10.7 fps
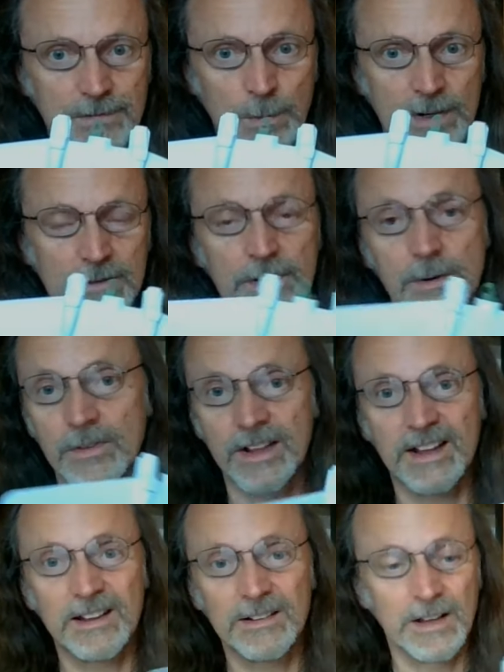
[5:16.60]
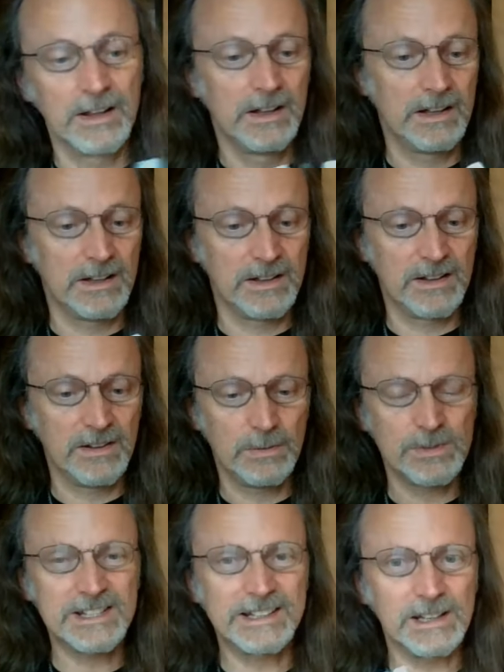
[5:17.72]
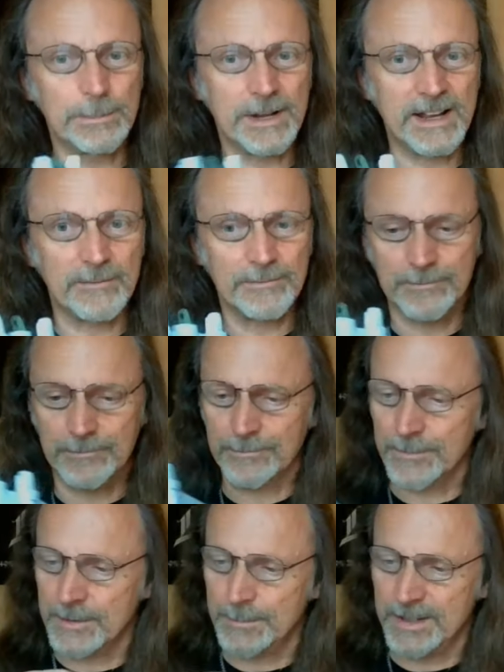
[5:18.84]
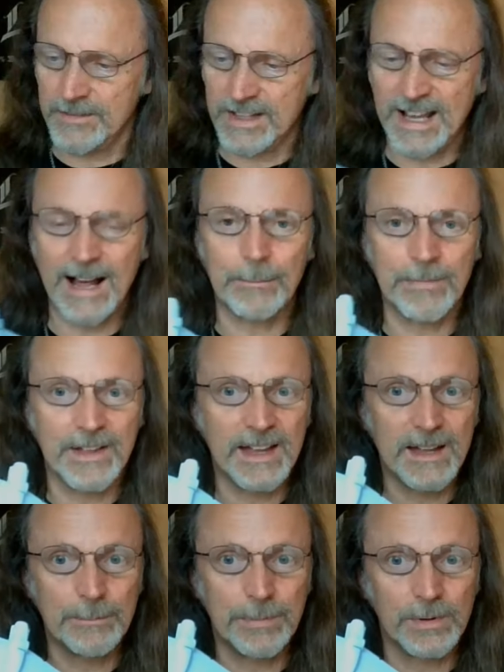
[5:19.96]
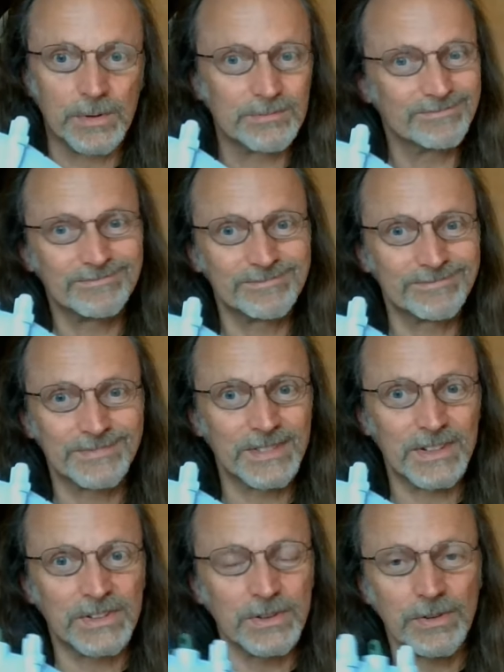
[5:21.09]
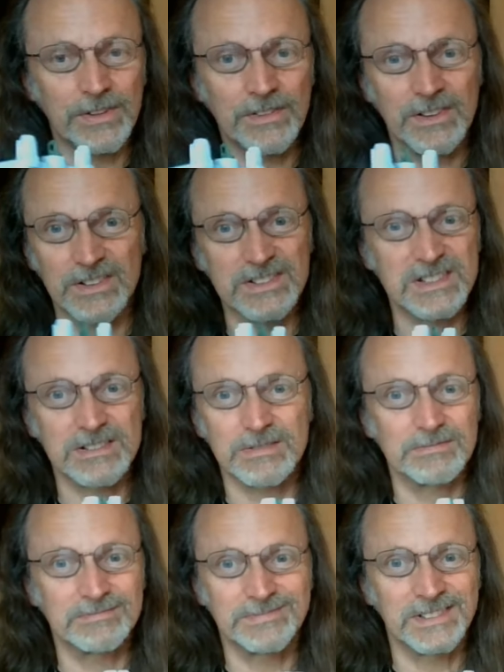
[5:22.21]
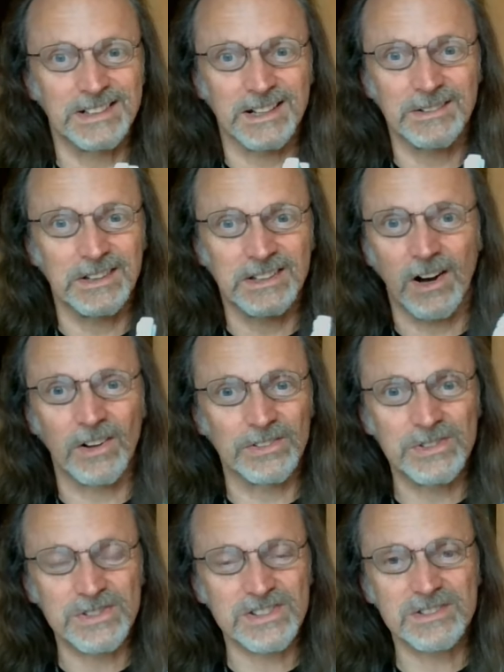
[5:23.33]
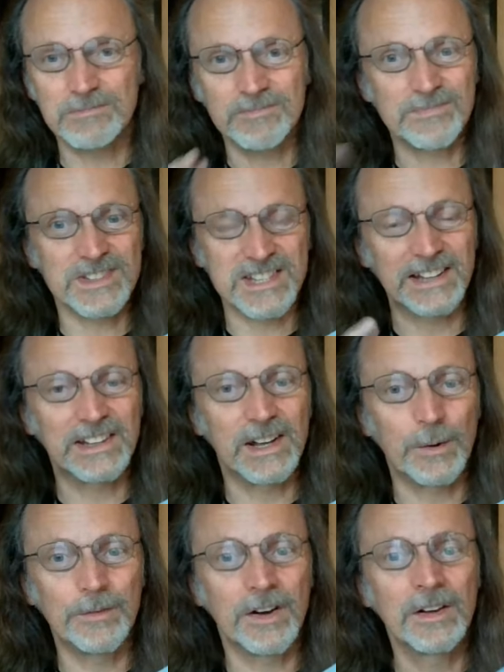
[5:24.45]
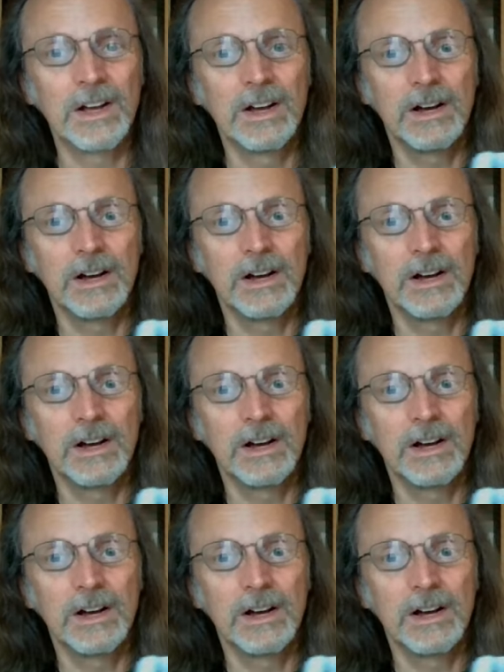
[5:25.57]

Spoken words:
wing root there. Was a bit of a gap there, but nothing that, you know, you can't just sand over.